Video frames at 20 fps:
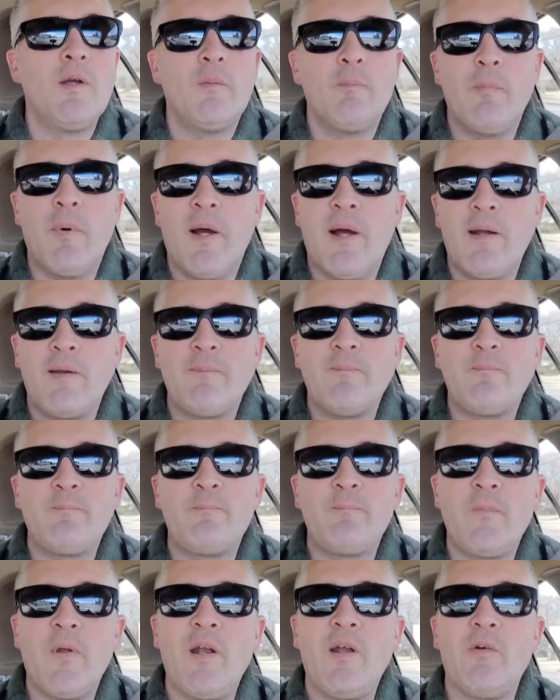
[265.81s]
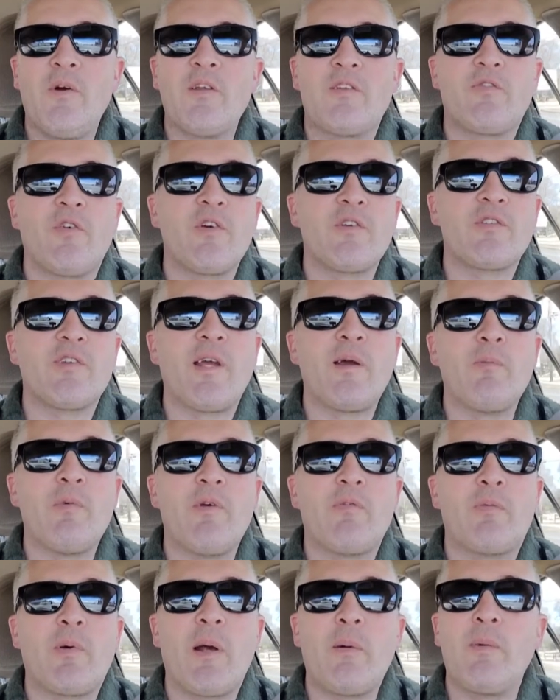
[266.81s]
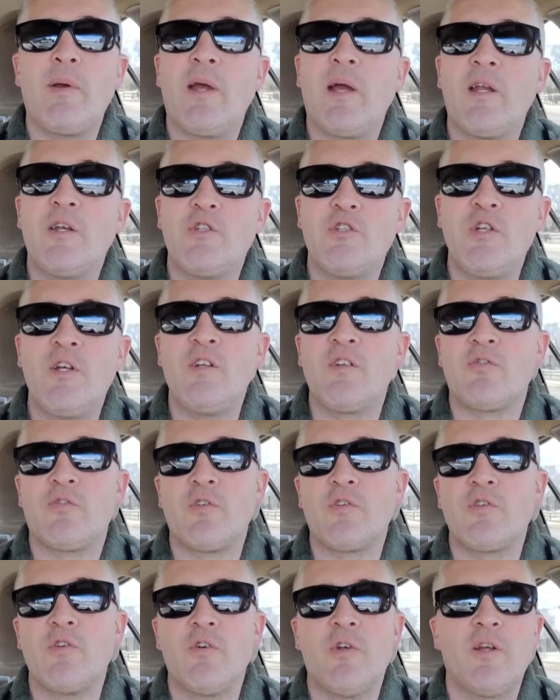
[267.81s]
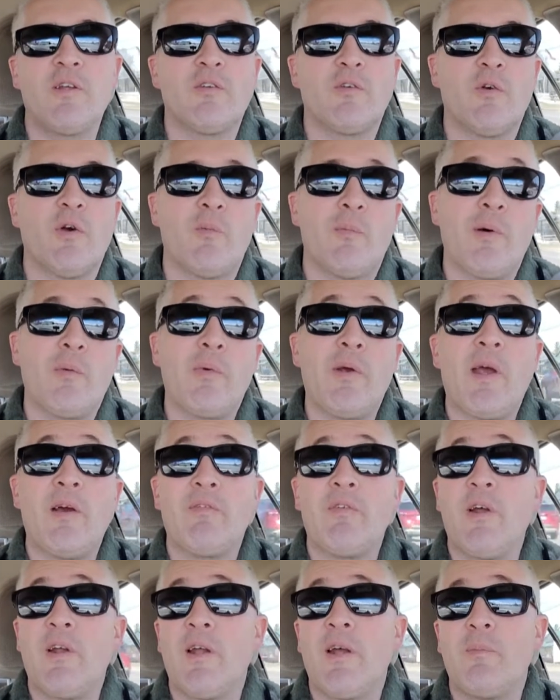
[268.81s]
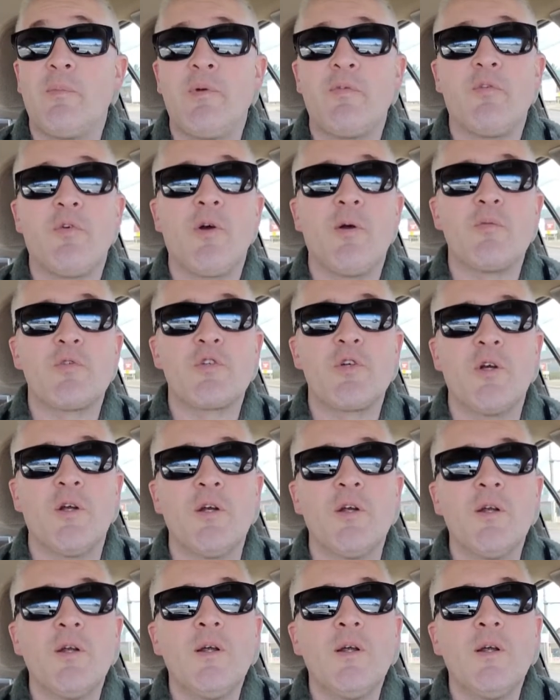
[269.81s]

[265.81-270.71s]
But anyways, first time we've probably had G's for two days in a row, but we have done that before, I'm sure,